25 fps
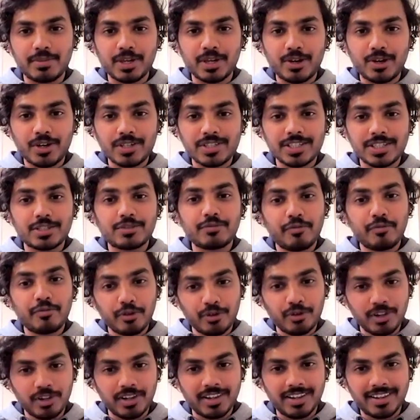It's because it's
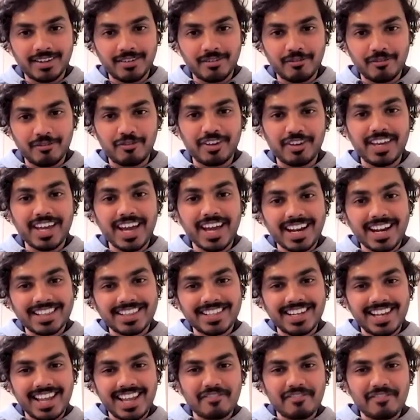full. We are
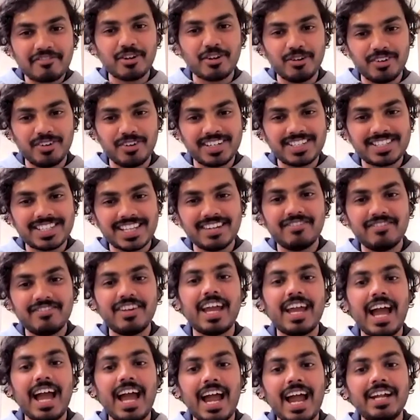the leftovers, and
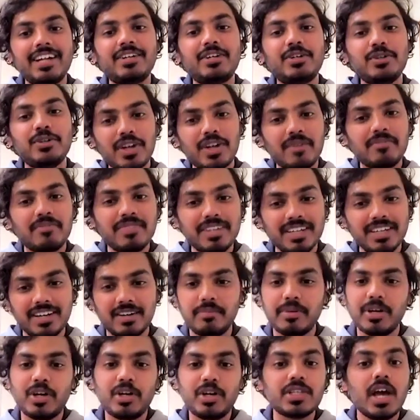we had to come
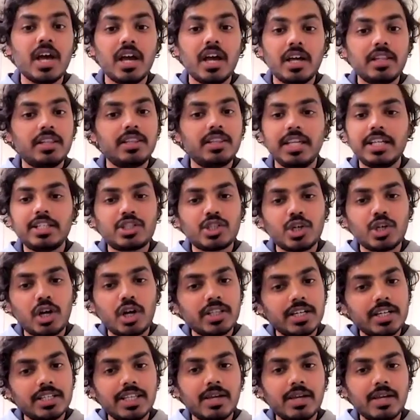here because it's
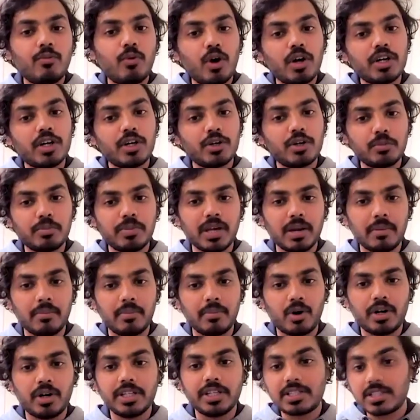not that they wanted to be
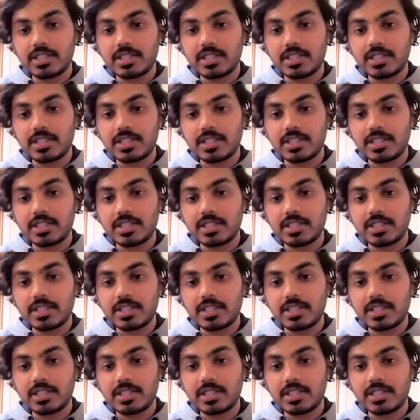abroad.